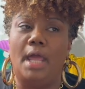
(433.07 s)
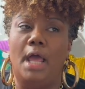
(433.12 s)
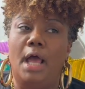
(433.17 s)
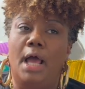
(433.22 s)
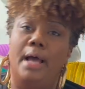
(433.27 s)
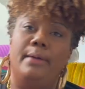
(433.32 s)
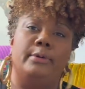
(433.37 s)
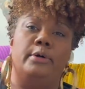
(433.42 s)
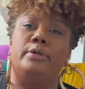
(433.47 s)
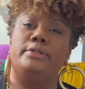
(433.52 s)

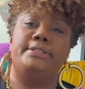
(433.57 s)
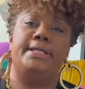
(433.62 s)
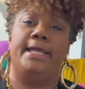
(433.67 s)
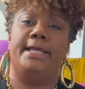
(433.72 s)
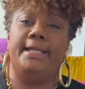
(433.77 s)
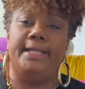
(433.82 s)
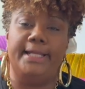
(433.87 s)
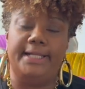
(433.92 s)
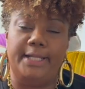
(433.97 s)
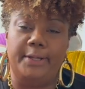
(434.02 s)
I'm going to take
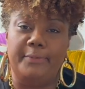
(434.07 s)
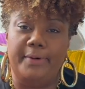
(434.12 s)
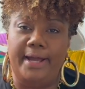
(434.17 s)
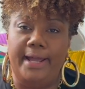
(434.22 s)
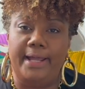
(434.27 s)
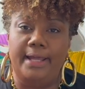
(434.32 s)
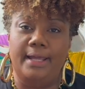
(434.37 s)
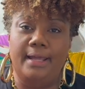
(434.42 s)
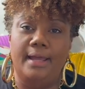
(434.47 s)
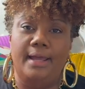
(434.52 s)
it
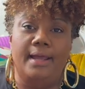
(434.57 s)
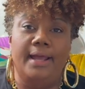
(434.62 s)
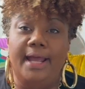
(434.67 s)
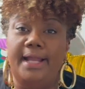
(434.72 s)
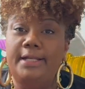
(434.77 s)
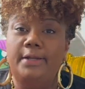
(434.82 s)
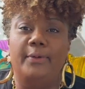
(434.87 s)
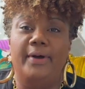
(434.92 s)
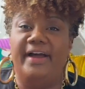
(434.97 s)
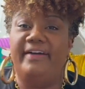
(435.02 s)
anyway and
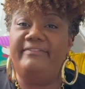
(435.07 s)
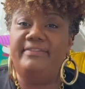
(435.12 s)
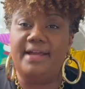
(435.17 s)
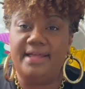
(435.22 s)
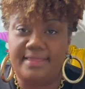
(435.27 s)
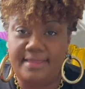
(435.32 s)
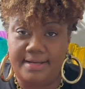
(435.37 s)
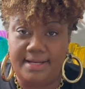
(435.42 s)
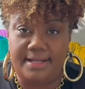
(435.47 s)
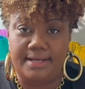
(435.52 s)
don't have
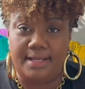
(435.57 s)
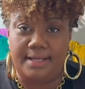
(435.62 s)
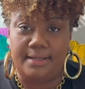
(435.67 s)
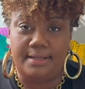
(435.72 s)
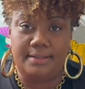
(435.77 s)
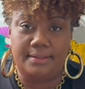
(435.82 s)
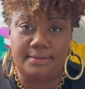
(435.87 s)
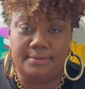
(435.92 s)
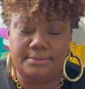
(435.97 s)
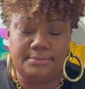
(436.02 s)
nothing in it.
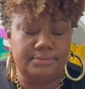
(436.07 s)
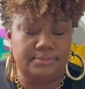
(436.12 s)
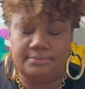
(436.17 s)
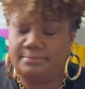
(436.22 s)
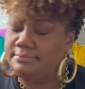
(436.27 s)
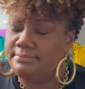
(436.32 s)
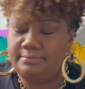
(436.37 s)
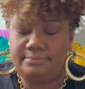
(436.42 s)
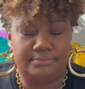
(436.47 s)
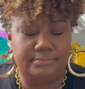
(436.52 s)

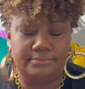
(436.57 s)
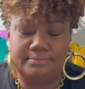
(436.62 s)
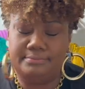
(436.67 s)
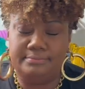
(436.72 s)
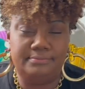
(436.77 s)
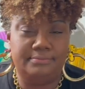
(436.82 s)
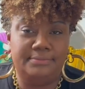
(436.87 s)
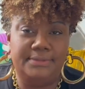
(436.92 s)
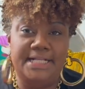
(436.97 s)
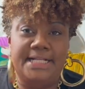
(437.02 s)

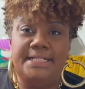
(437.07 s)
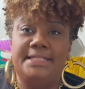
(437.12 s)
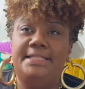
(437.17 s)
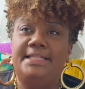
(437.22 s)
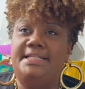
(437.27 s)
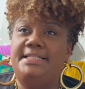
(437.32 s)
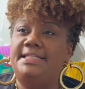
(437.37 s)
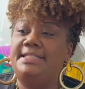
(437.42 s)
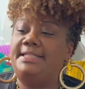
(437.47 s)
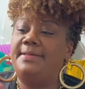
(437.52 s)

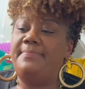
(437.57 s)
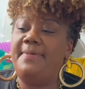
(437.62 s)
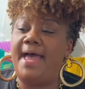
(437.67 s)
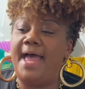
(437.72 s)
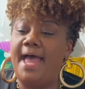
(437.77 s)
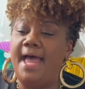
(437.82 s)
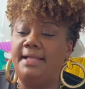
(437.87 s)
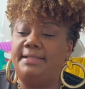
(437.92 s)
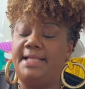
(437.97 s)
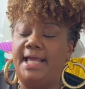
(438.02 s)
This is the
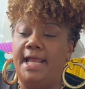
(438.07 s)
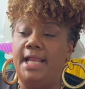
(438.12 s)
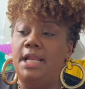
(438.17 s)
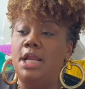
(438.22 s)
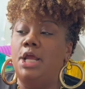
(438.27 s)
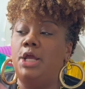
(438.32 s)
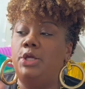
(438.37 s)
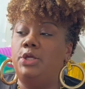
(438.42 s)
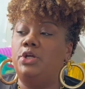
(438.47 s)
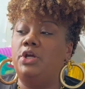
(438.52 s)
bag that
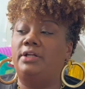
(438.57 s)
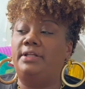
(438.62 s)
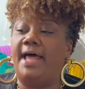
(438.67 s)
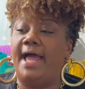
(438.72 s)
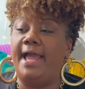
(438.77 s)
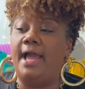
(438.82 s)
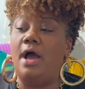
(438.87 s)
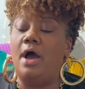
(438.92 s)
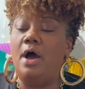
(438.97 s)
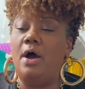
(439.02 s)
you're
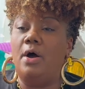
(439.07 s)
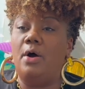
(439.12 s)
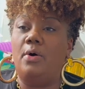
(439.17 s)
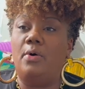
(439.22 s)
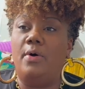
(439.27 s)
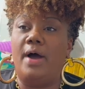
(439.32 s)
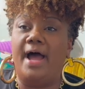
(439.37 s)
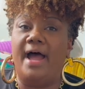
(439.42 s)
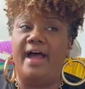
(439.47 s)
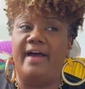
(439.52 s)
like,
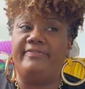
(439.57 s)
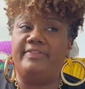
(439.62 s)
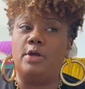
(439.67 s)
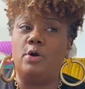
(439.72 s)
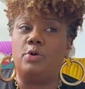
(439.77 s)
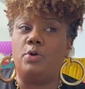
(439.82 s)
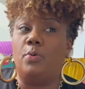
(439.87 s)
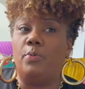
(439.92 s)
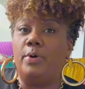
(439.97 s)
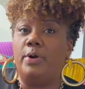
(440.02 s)
oh, I have to go
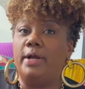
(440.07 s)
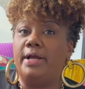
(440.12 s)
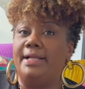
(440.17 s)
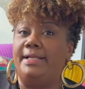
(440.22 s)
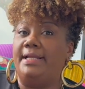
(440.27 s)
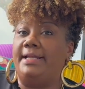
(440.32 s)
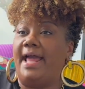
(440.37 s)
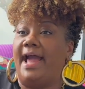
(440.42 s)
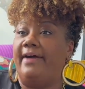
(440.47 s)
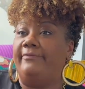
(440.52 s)
to work, and
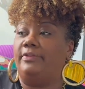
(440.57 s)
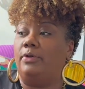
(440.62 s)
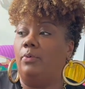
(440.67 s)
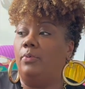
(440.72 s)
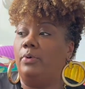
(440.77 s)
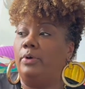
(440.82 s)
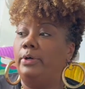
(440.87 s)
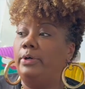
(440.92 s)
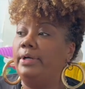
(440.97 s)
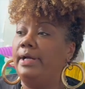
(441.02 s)
then after
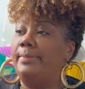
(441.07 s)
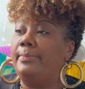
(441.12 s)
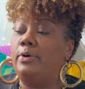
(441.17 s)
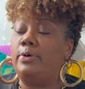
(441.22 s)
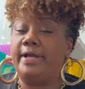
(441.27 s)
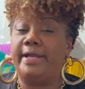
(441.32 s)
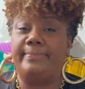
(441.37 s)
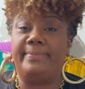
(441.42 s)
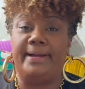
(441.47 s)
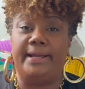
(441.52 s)
work I'm going
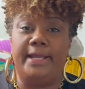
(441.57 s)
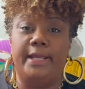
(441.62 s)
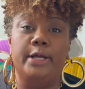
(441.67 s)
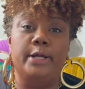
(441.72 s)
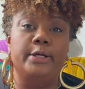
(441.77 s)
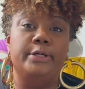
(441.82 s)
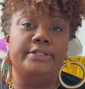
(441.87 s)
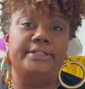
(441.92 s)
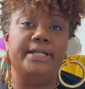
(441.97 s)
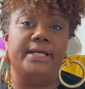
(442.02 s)
to get my
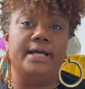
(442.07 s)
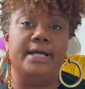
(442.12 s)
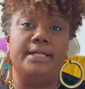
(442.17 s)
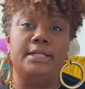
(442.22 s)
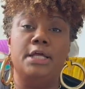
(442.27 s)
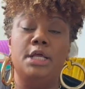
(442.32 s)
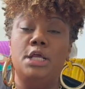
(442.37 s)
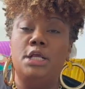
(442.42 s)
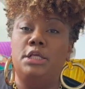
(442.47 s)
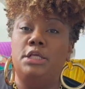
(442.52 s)
hair done,
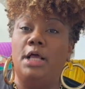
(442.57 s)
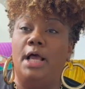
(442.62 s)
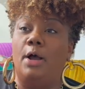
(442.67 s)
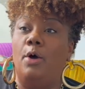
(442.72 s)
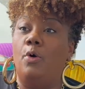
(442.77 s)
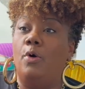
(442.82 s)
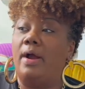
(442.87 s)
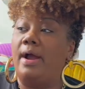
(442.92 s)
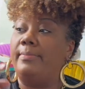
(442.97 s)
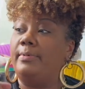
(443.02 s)

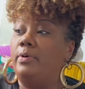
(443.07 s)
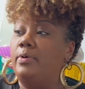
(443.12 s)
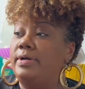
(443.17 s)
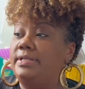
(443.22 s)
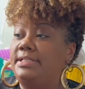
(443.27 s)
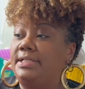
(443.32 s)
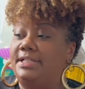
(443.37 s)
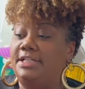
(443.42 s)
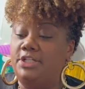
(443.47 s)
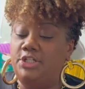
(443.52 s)
or I'm going
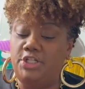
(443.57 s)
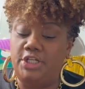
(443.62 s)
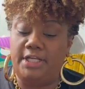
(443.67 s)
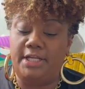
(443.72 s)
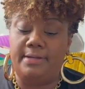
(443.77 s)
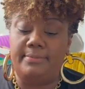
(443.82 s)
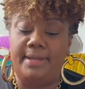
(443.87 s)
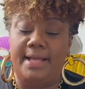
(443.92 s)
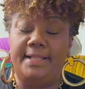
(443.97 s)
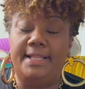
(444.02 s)
to the
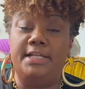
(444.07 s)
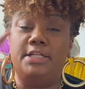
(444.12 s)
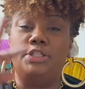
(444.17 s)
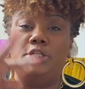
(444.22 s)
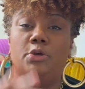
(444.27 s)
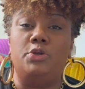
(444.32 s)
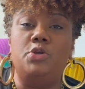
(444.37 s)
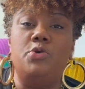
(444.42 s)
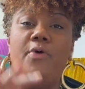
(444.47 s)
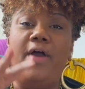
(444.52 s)
gym, and then so
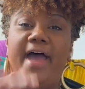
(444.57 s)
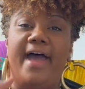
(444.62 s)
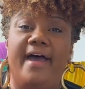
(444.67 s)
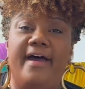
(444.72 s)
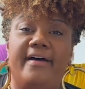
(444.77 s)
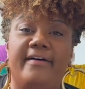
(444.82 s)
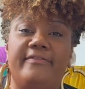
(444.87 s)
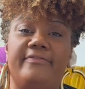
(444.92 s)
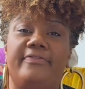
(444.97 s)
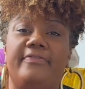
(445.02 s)
you
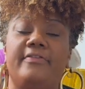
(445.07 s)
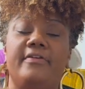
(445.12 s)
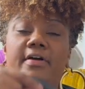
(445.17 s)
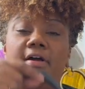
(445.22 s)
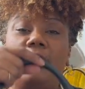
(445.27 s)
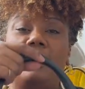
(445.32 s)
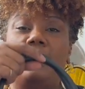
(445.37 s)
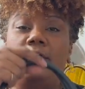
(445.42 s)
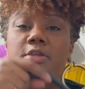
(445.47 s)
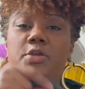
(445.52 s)
have
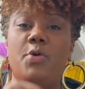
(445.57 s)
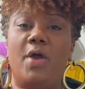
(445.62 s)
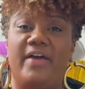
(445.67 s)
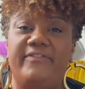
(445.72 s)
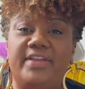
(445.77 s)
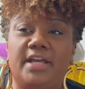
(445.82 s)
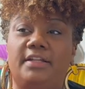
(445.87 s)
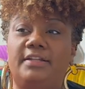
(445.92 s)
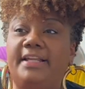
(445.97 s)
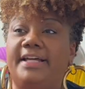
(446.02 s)

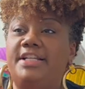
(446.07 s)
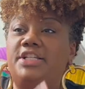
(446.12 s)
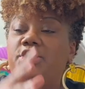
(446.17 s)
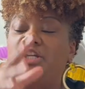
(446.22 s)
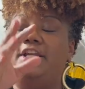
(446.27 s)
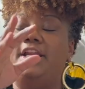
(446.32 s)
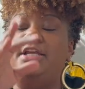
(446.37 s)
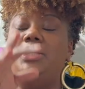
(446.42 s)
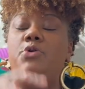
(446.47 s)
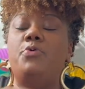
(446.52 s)
your lunch,
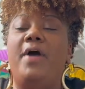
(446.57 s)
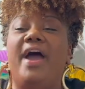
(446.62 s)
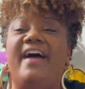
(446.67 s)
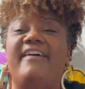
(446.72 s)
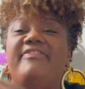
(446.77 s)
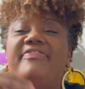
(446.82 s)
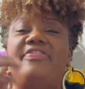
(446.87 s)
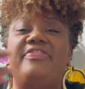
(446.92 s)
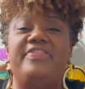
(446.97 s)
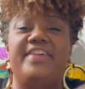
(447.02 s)
you have
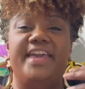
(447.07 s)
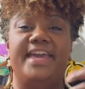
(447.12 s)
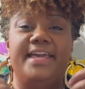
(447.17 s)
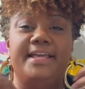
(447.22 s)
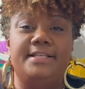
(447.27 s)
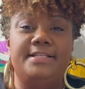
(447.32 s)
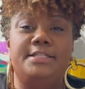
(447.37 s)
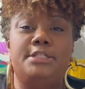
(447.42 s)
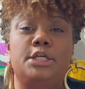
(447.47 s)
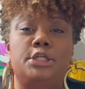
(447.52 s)

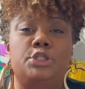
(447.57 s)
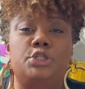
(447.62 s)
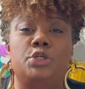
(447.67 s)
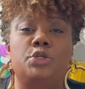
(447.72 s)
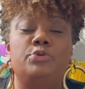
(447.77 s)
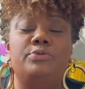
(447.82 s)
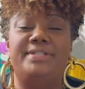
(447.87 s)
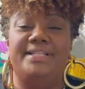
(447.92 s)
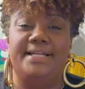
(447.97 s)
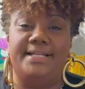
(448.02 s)
things to
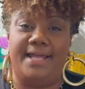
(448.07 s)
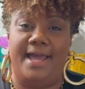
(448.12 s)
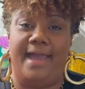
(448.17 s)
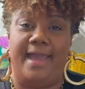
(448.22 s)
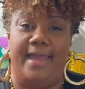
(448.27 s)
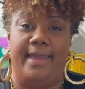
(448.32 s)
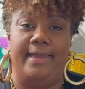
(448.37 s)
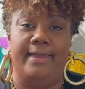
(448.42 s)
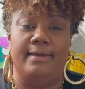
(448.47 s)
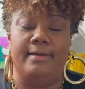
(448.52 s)
do
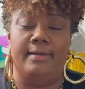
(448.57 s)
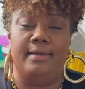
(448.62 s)
today,